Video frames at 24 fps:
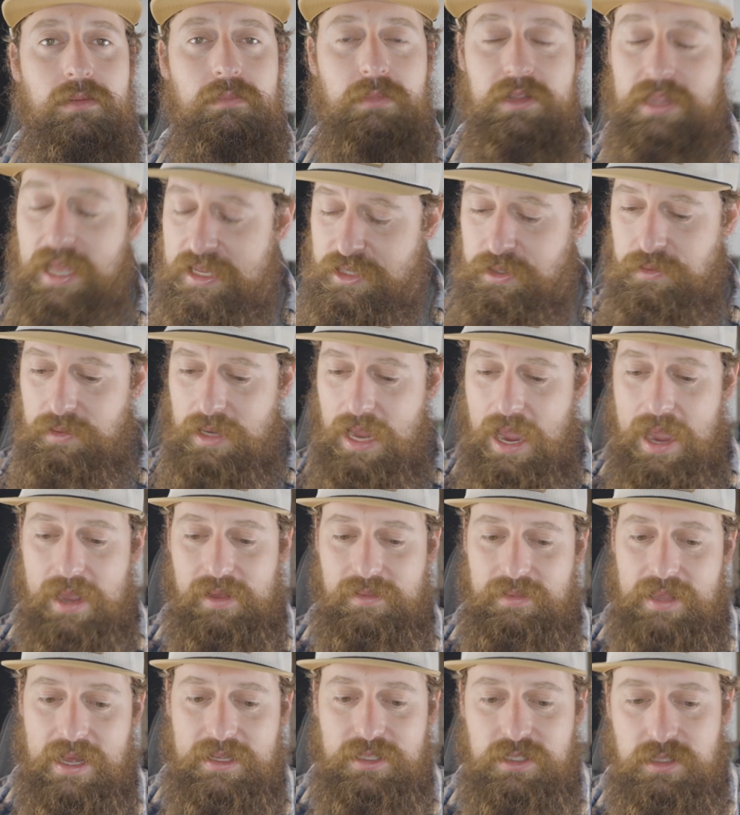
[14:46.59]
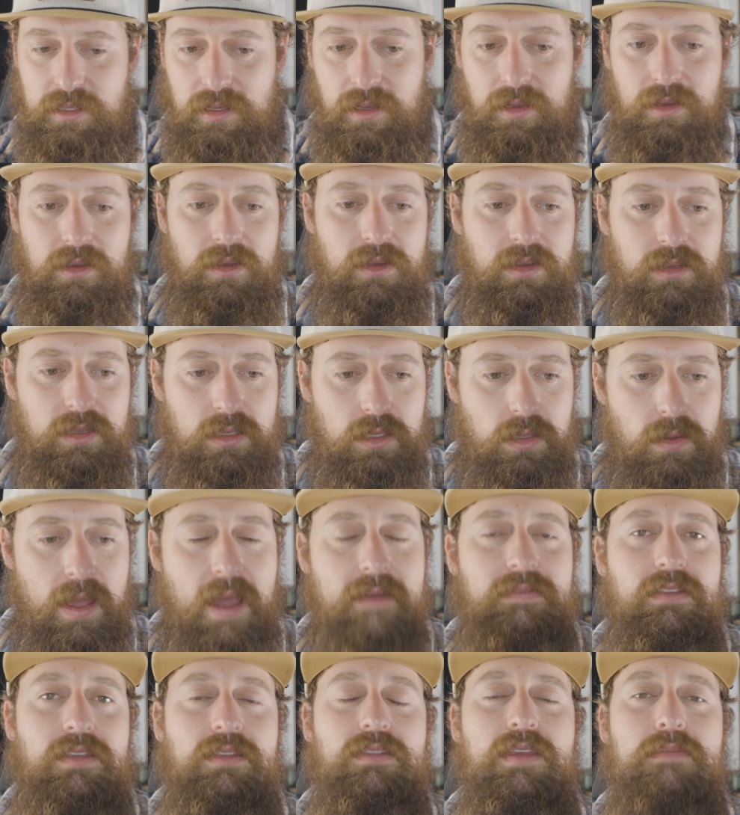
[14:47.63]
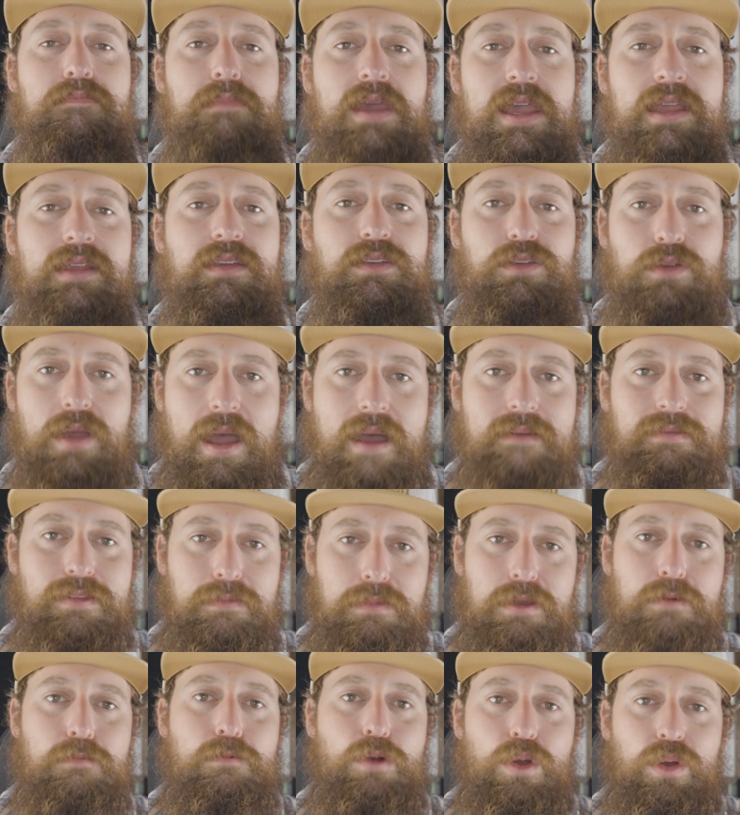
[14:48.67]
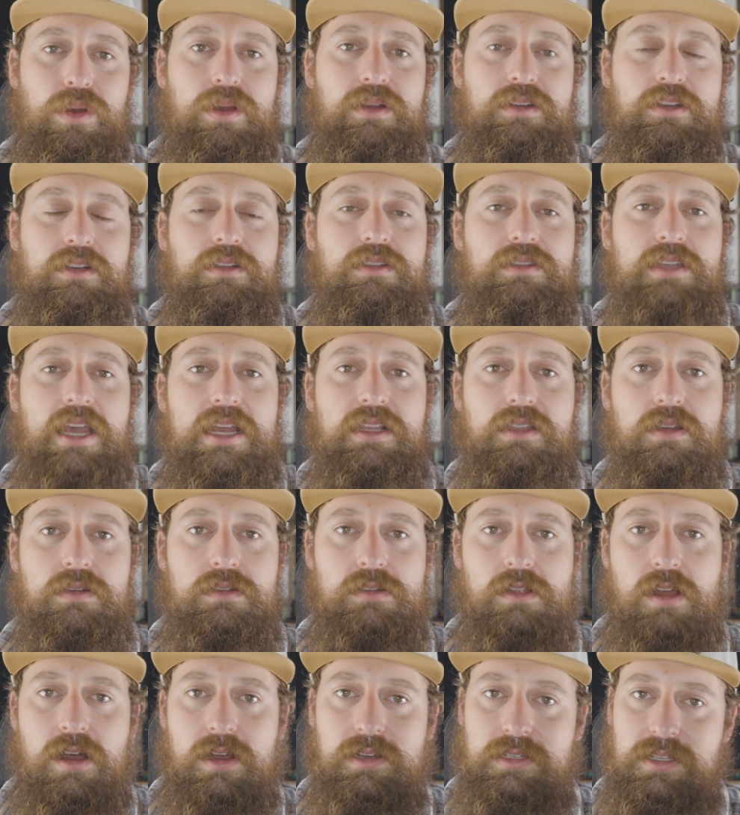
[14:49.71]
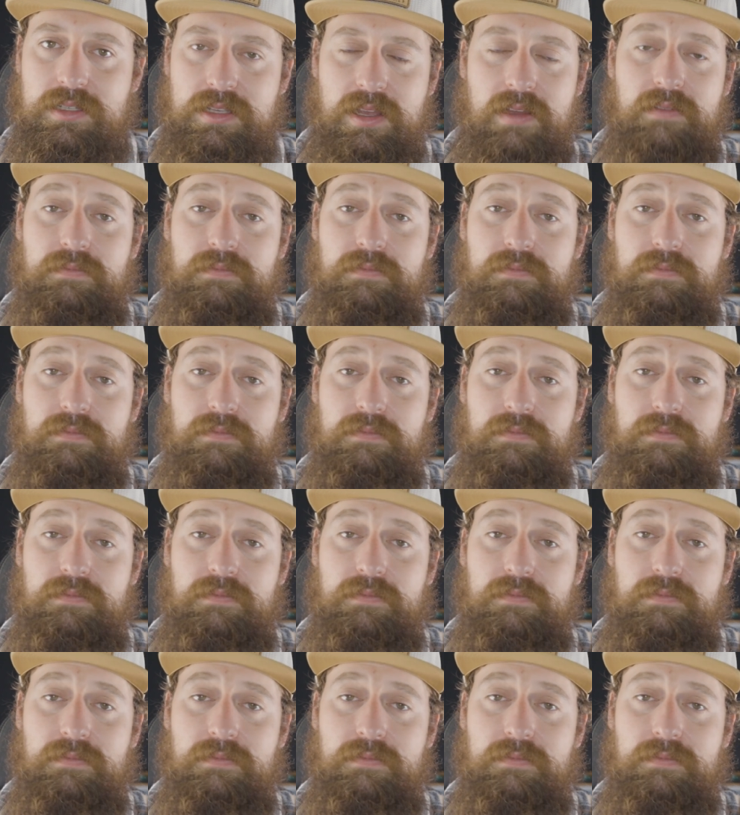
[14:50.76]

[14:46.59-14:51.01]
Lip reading: But that's okay. That's, You have to be willing to take those losses.